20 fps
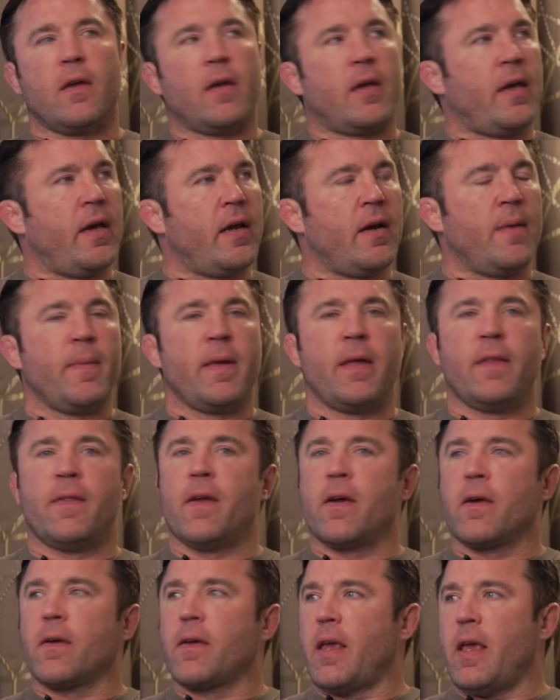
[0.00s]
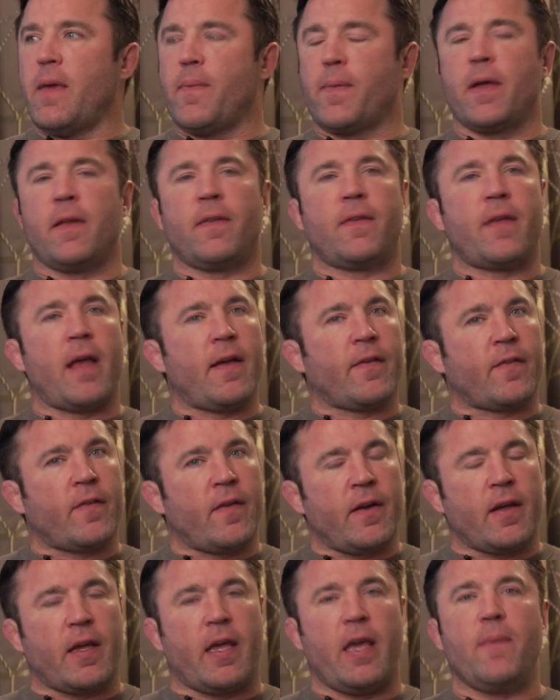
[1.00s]
Get them in there, keep
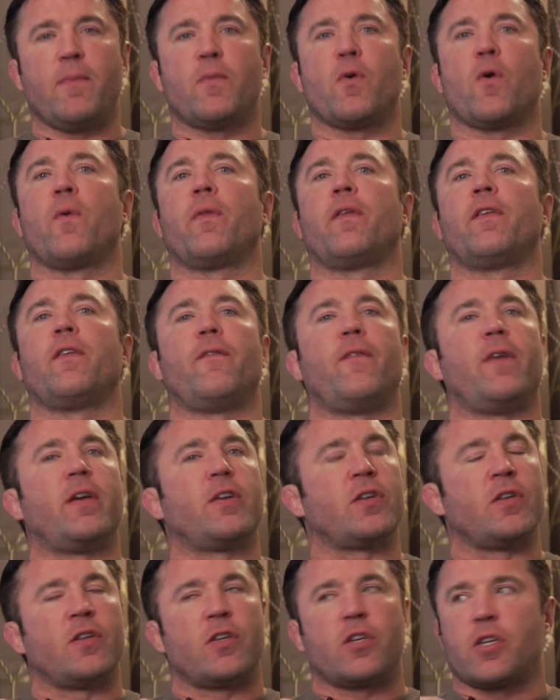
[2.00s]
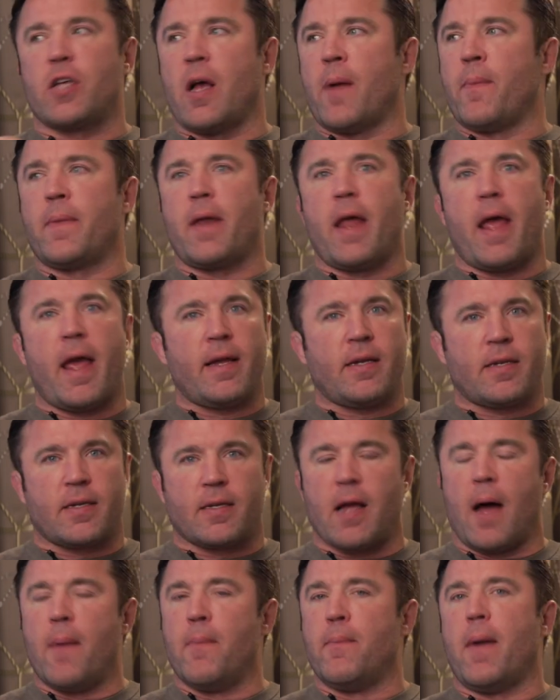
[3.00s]
contesting it, keep growing the division. Someday,
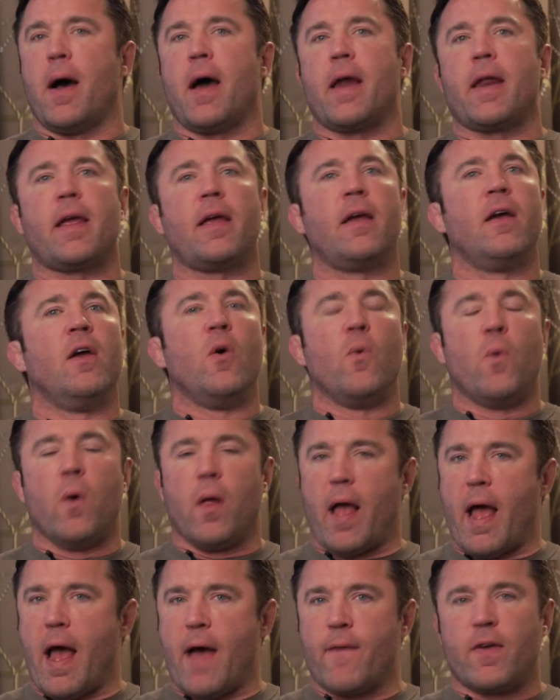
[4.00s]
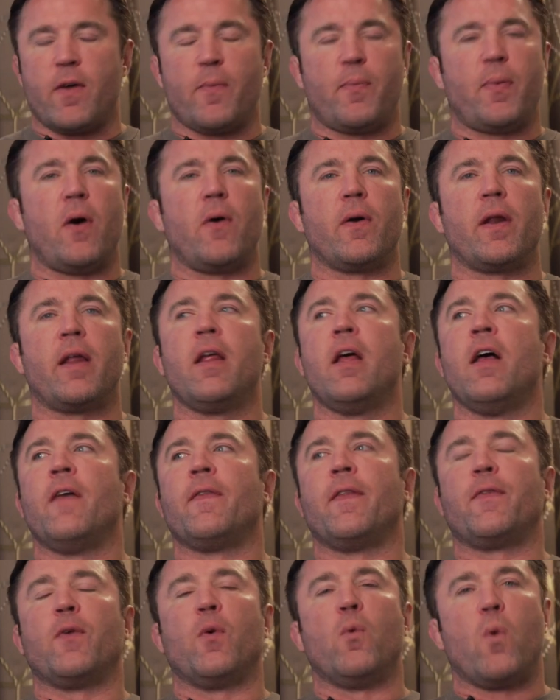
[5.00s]
somebody will have an opponent
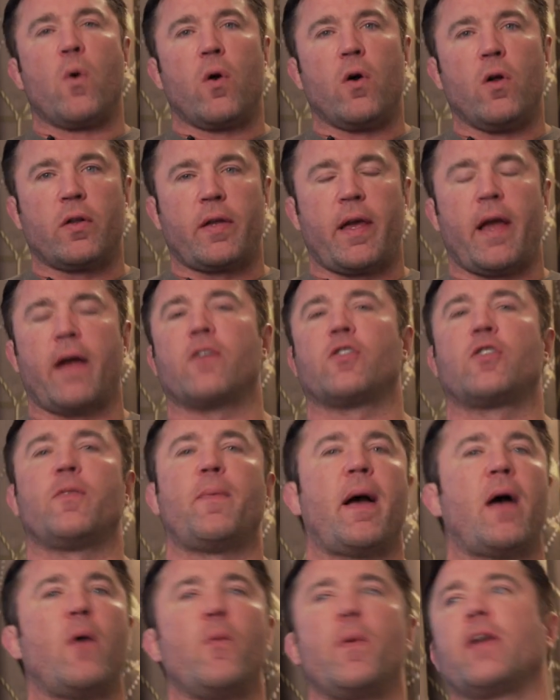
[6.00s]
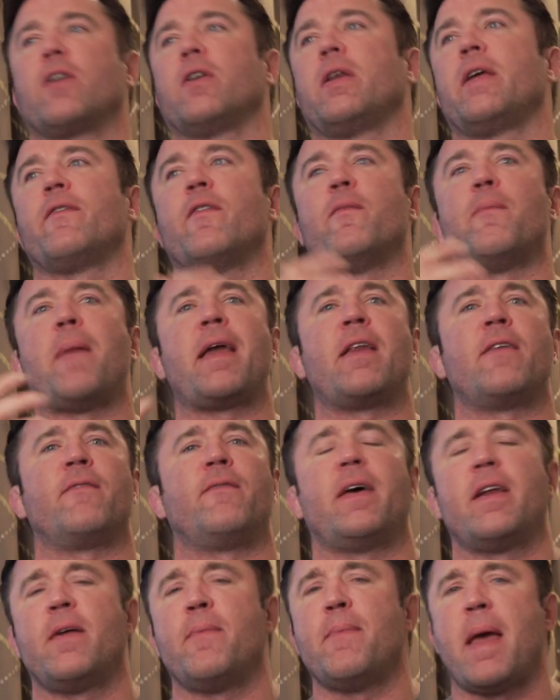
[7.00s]
that the world cares about. We could even main
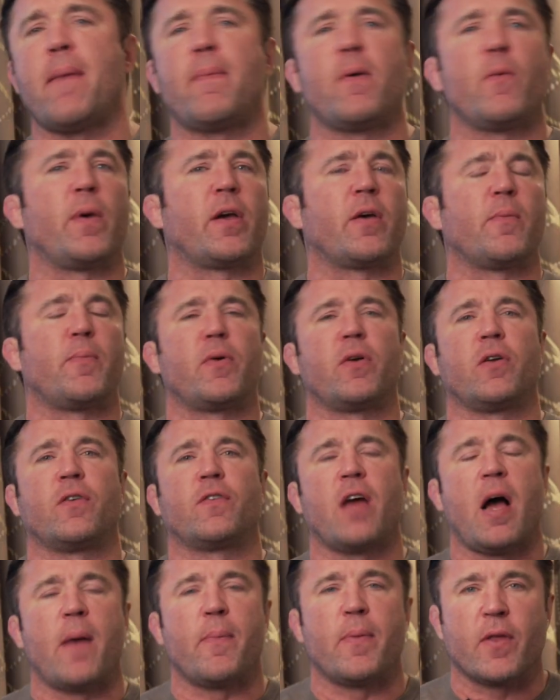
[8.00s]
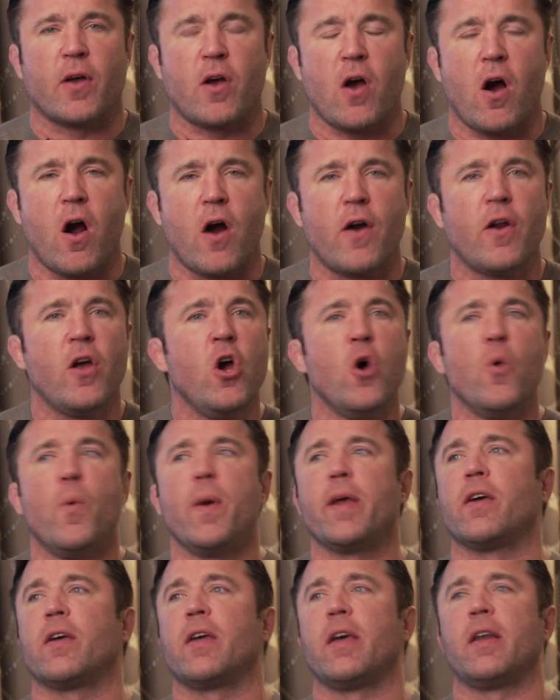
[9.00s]
event them, maybe. We could put on top of the card.
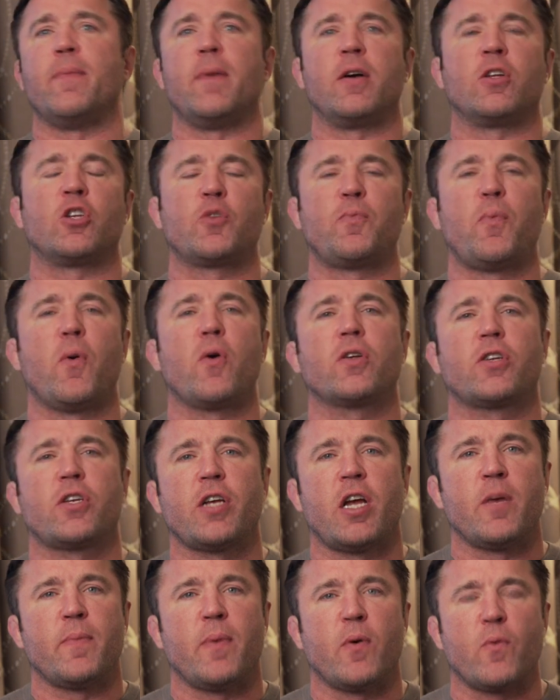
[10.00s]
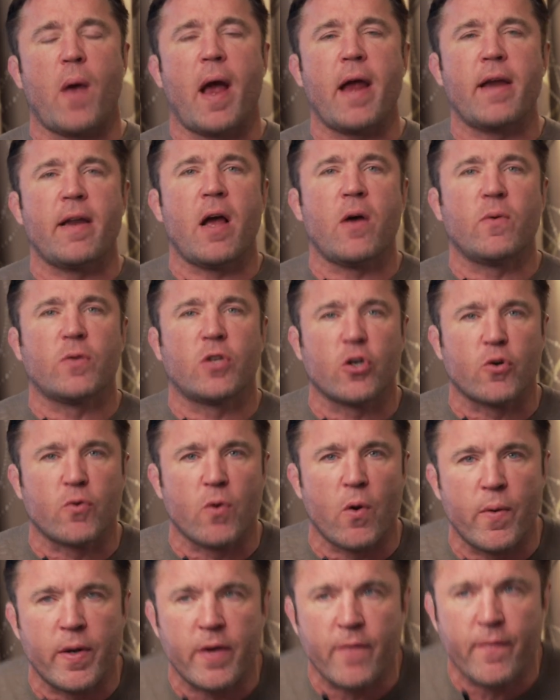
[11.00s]
We could get them on SportsCenter. But right now, it's a
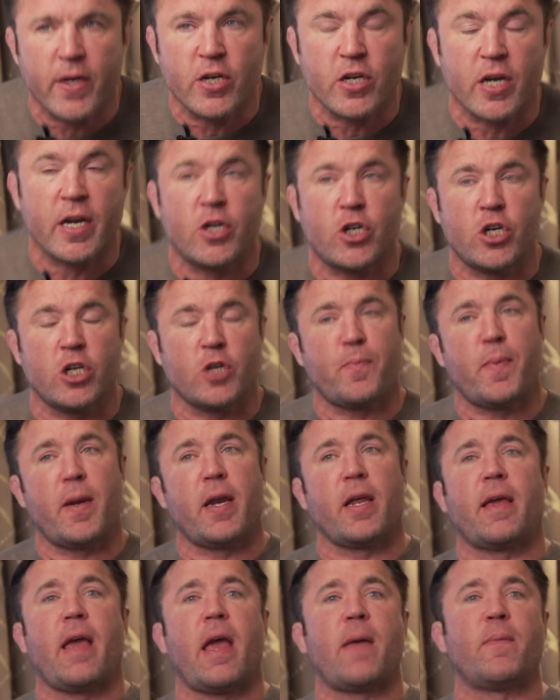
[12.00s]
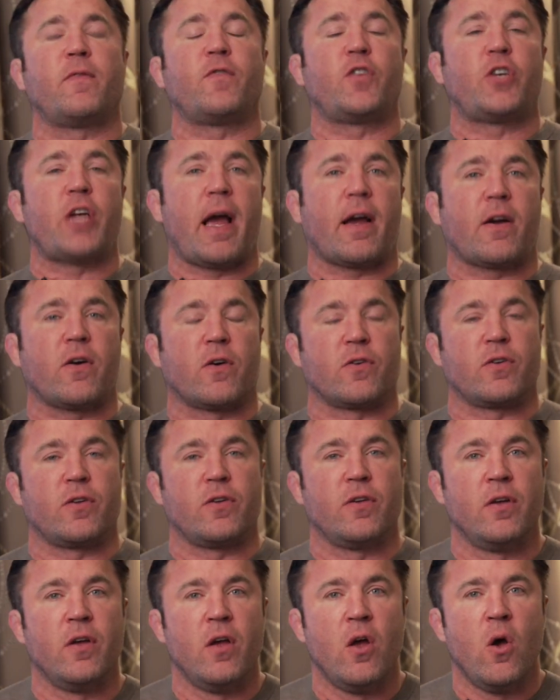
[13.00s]
growing division. It's just been a game of checkers.
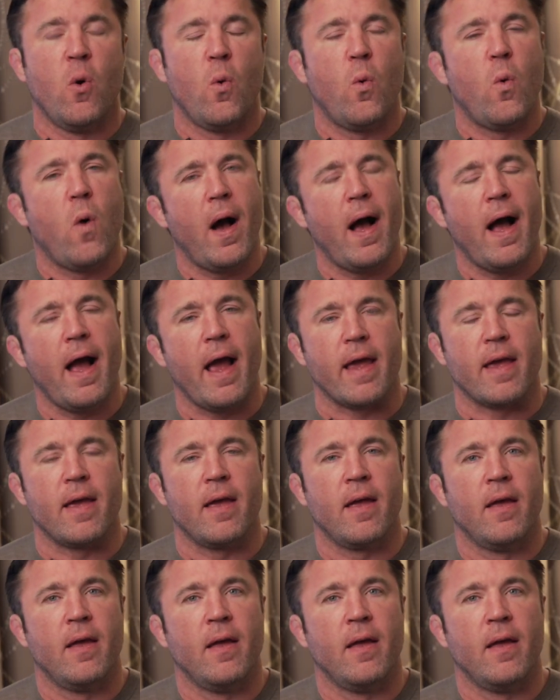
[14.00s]
Why?